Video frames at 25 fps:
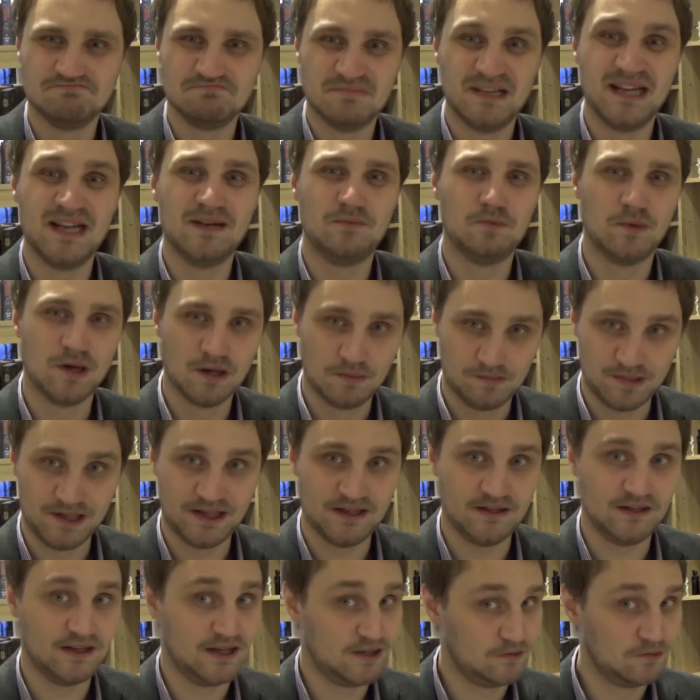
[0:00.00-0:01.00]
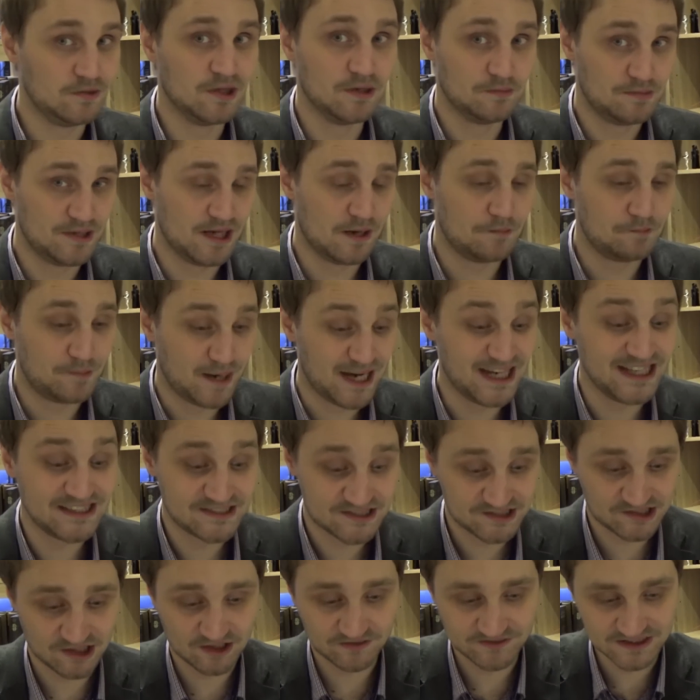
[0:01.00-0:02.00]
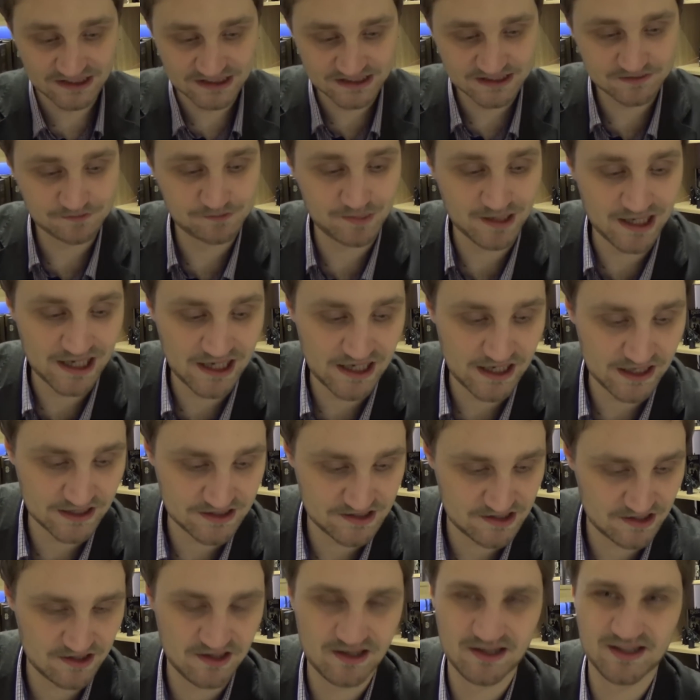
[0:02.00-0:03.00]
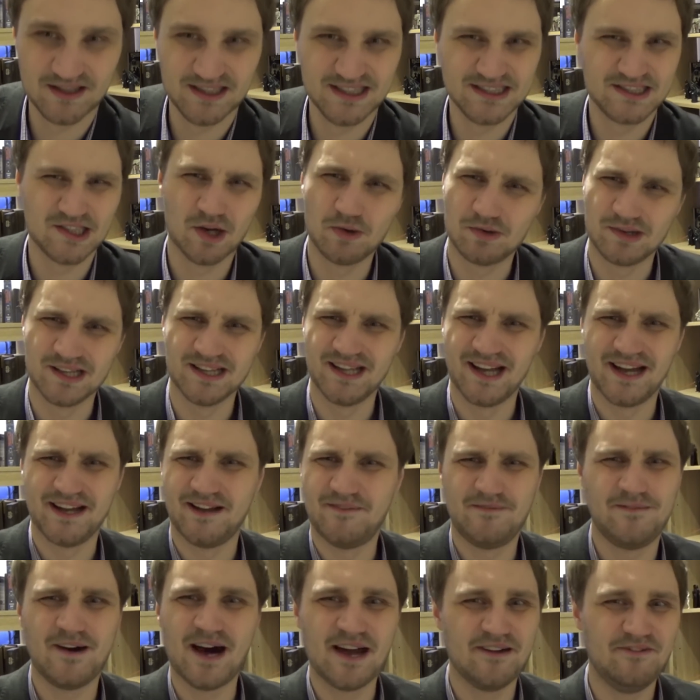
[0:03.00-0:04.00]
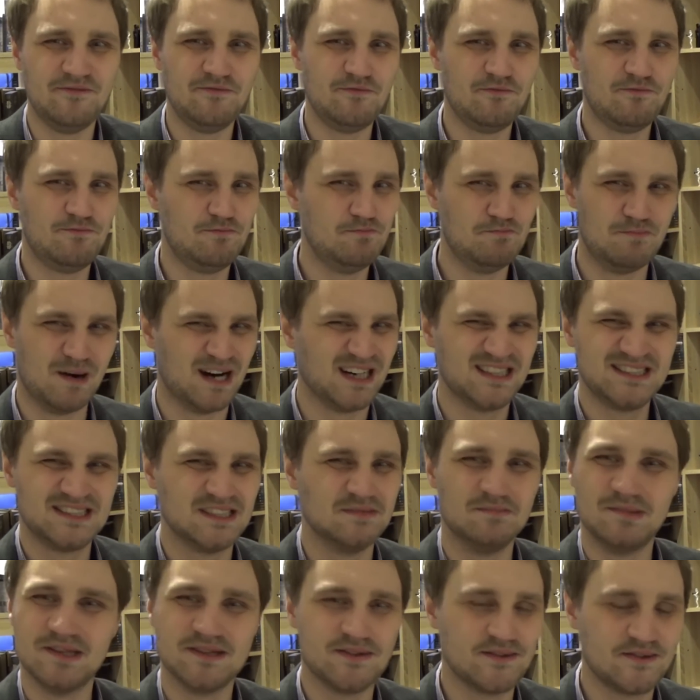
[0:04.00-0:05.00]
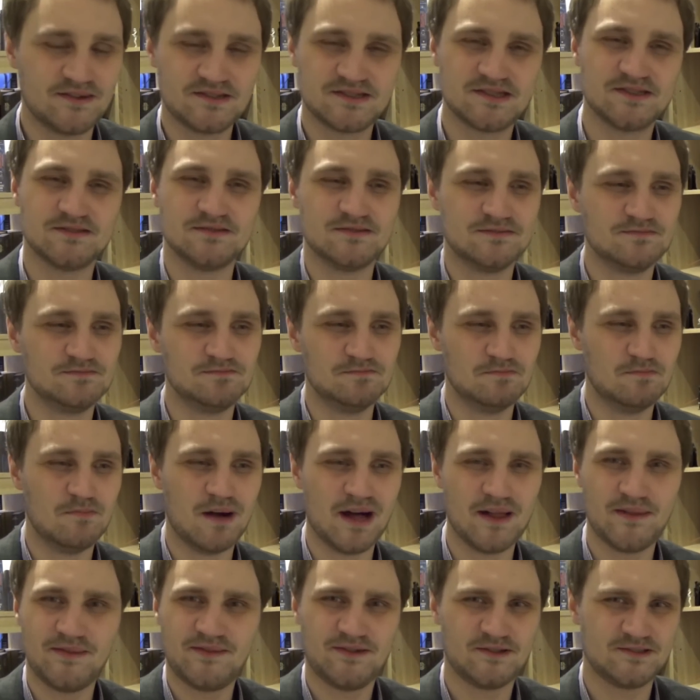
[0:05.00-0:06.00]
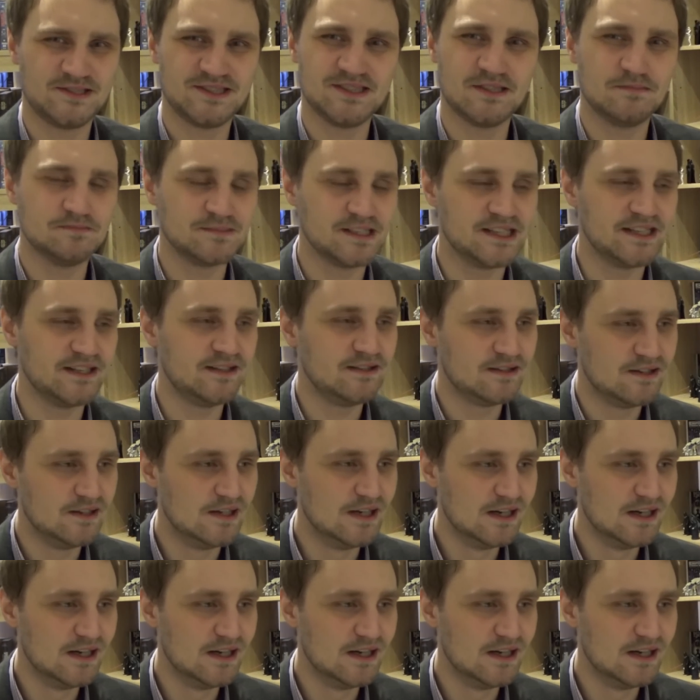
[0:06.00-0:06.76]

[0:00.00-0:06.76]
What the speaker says: it will be a paid service, but it's only like $5 a month or something,